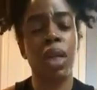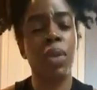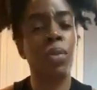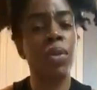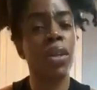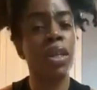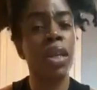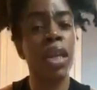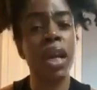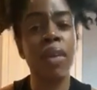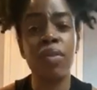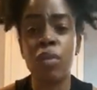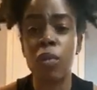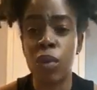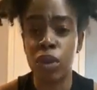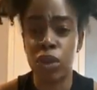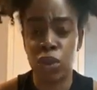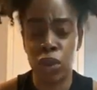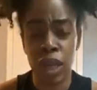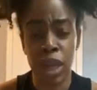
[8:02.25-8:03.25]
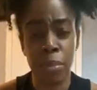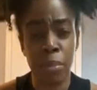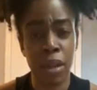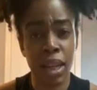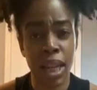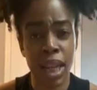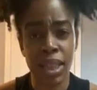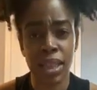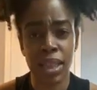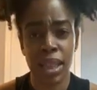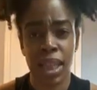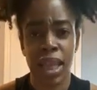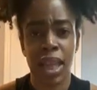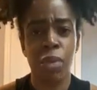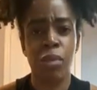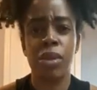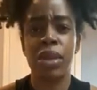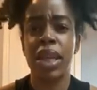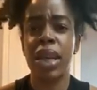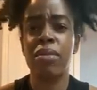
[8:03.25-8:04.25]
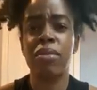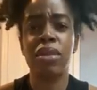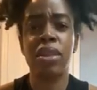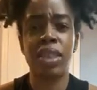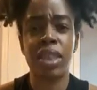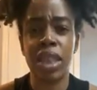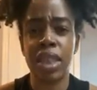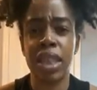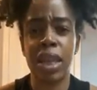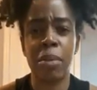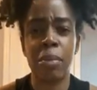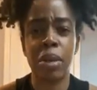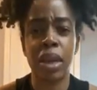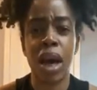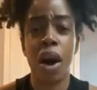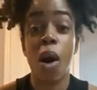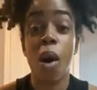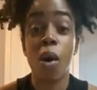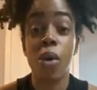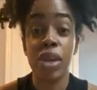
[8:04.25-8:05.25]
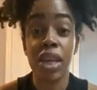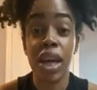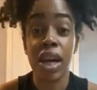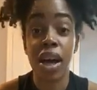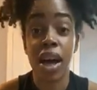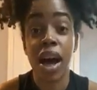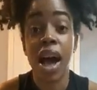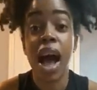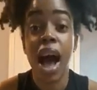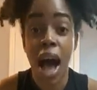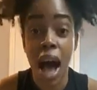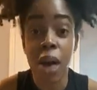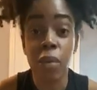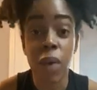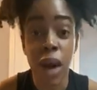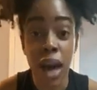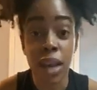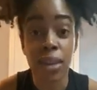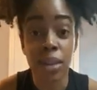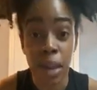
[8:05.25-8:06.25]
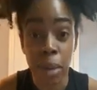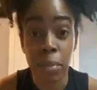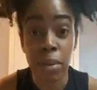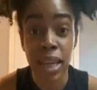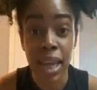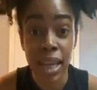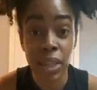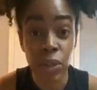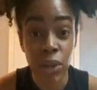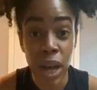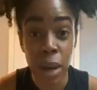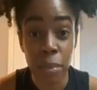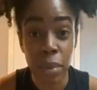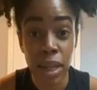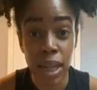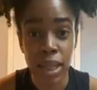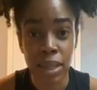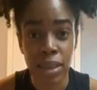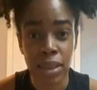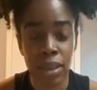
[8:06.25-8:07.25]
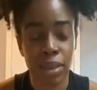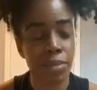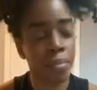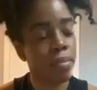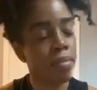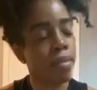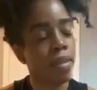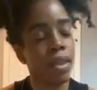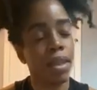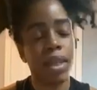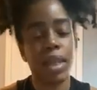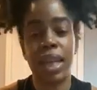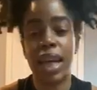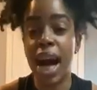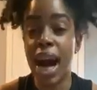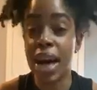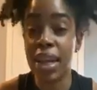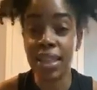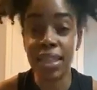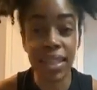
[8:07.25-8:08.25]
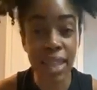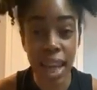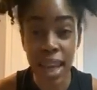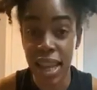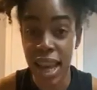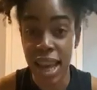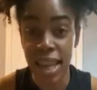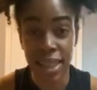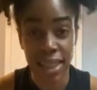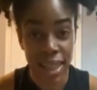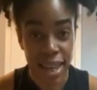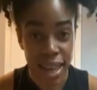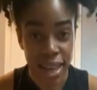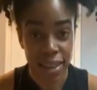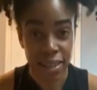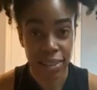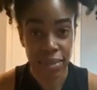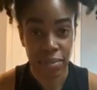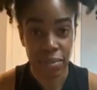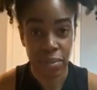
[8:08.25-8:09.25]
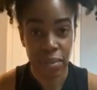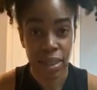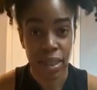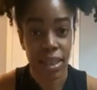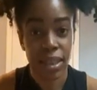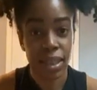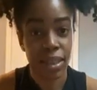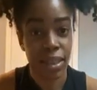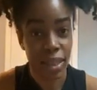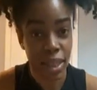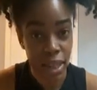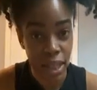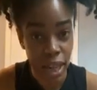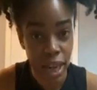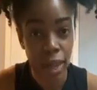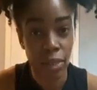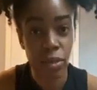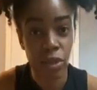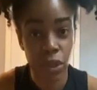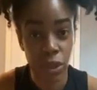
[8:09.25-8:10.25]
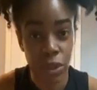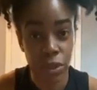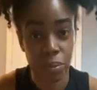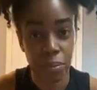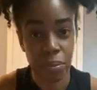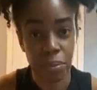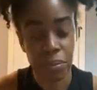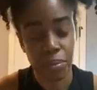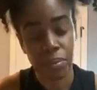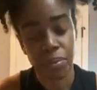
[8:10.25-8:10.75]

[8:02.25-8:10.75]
He would never want you to get molested. He would never sit there and be like, oh yeah, I'm glad you got molested. God is not like that. To encourage you.